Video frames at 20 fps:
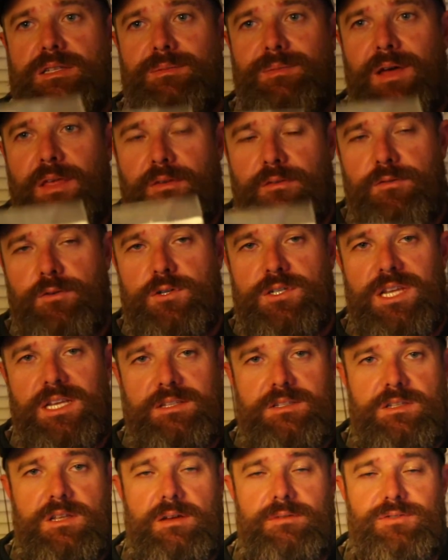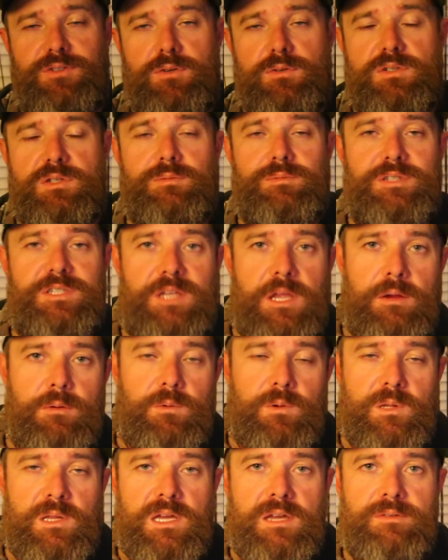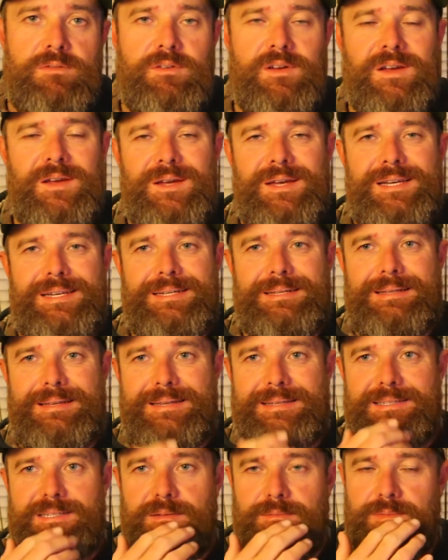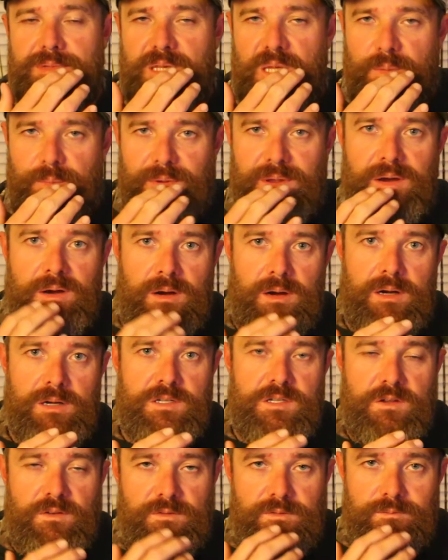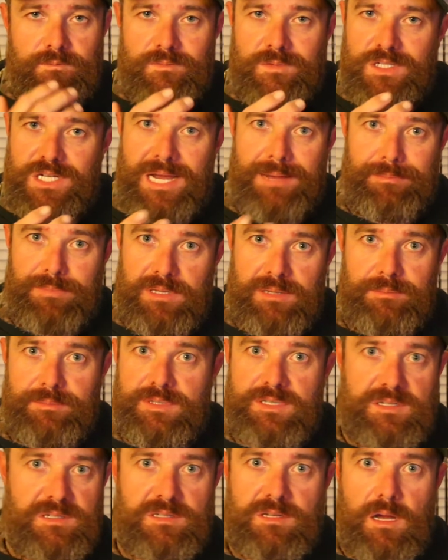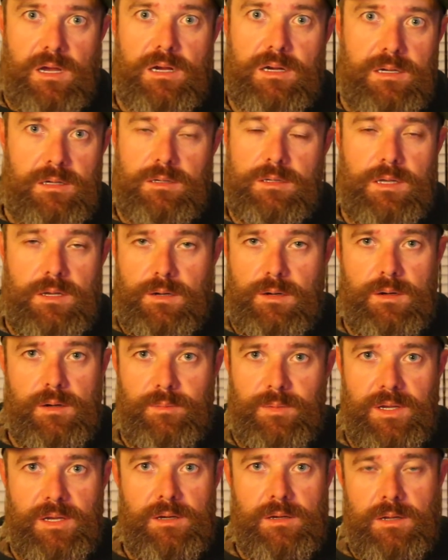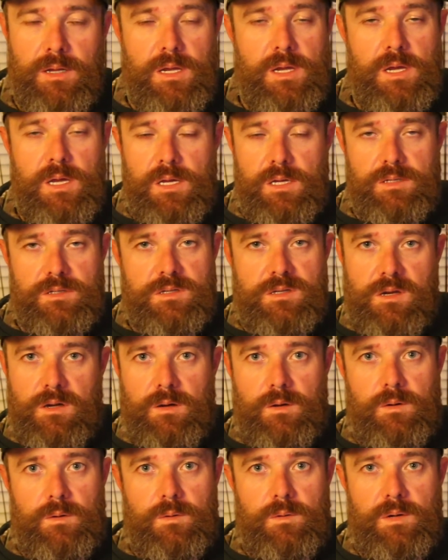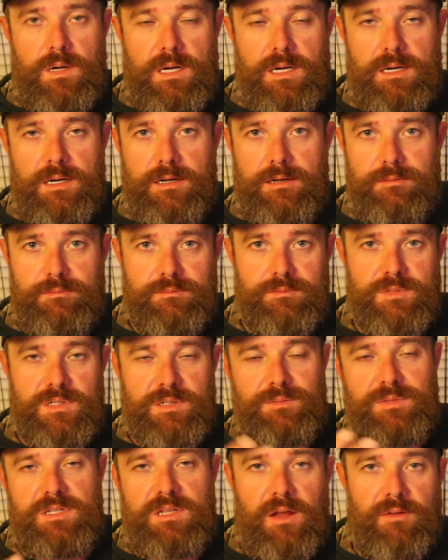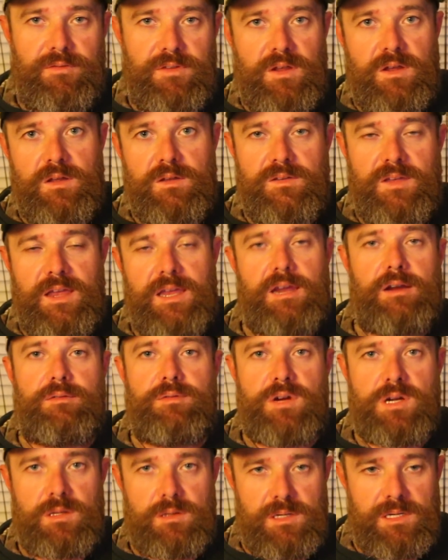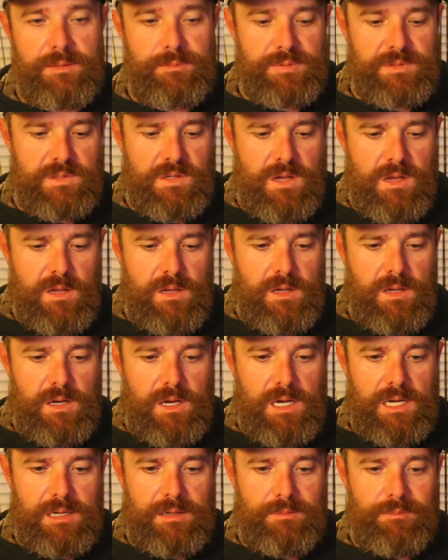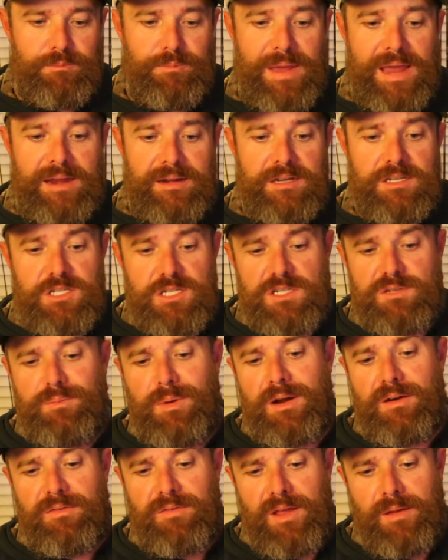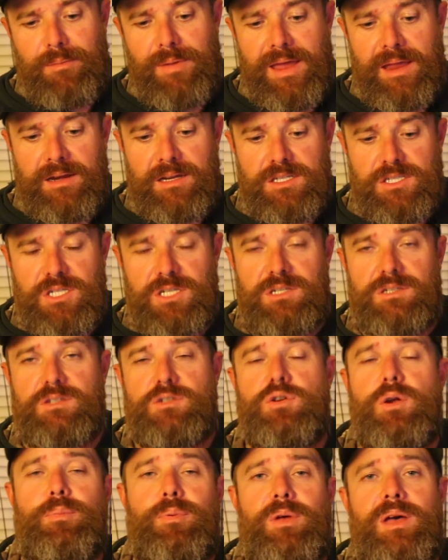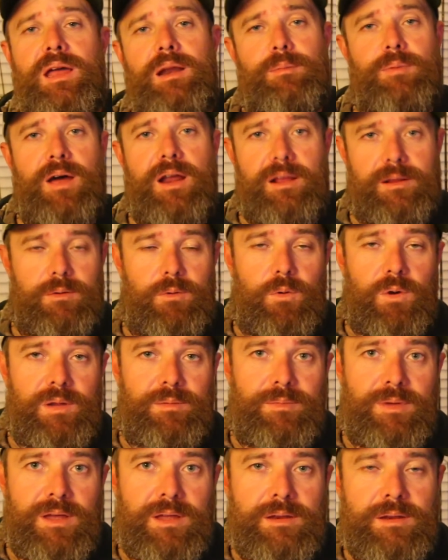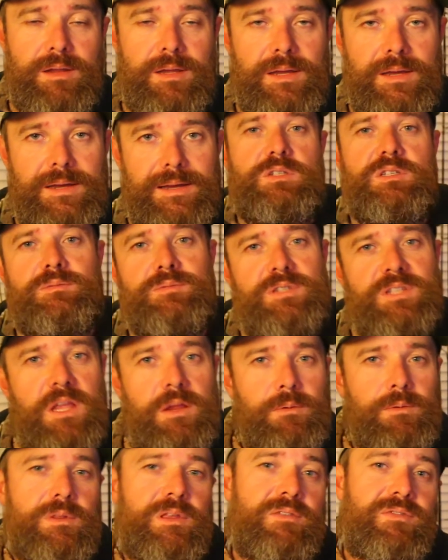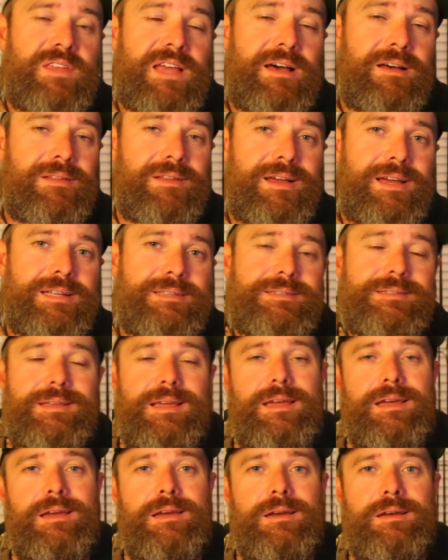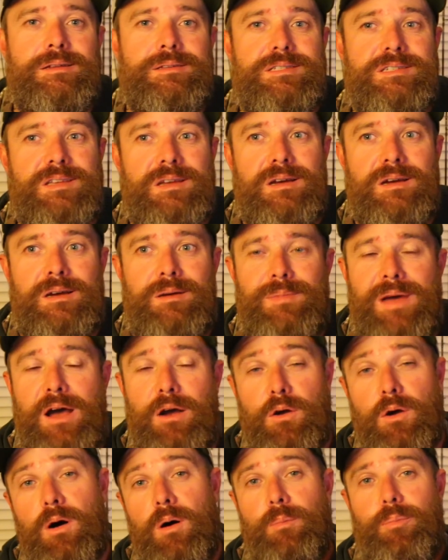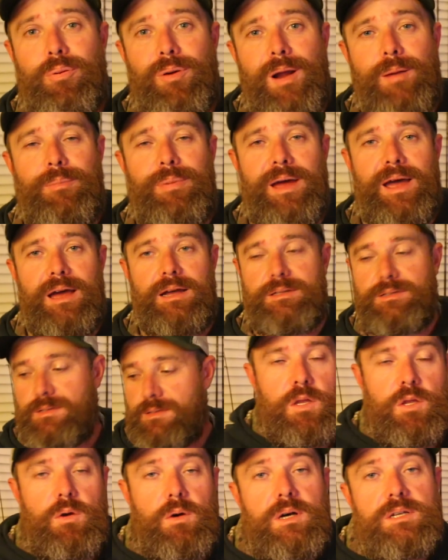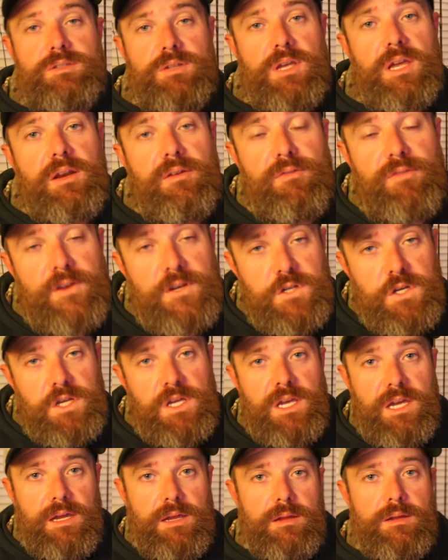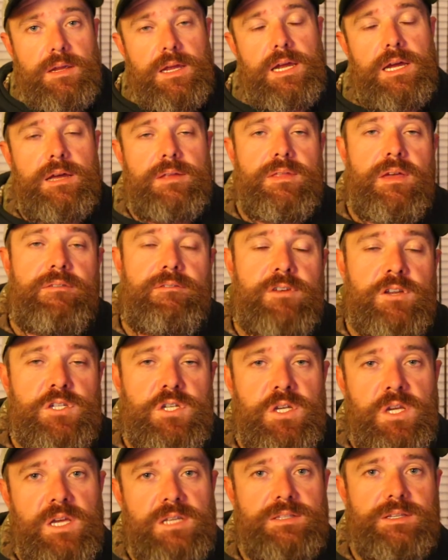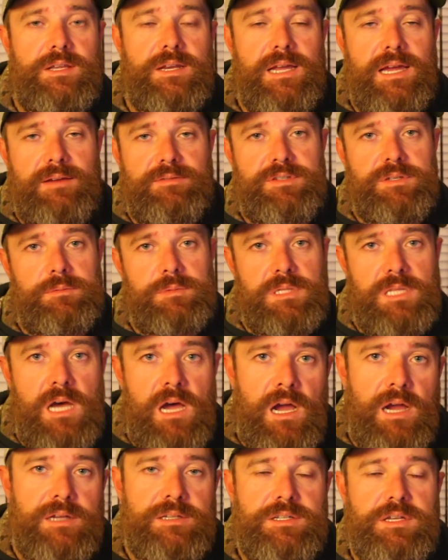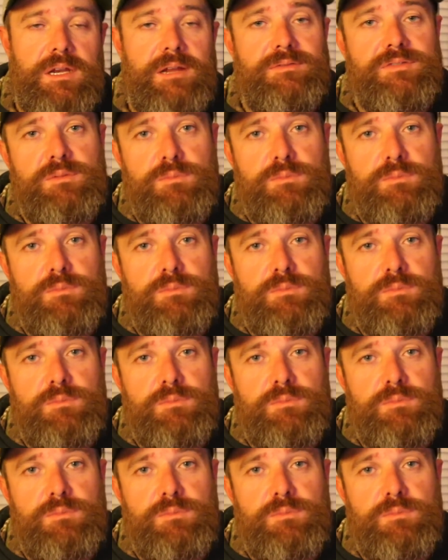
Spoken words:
some other first aid stuff. So some sting relief, like some lip guards if chapped lips suck, you know what I mean? So some stuff to take care of your lips, bandages, butterfly bandages, triple antibiotic ointment, some sting relief towelettes, and some alcohol prep pads. You'll also get a fishing kit, and that fishing kit's gonna have some lines, gonna have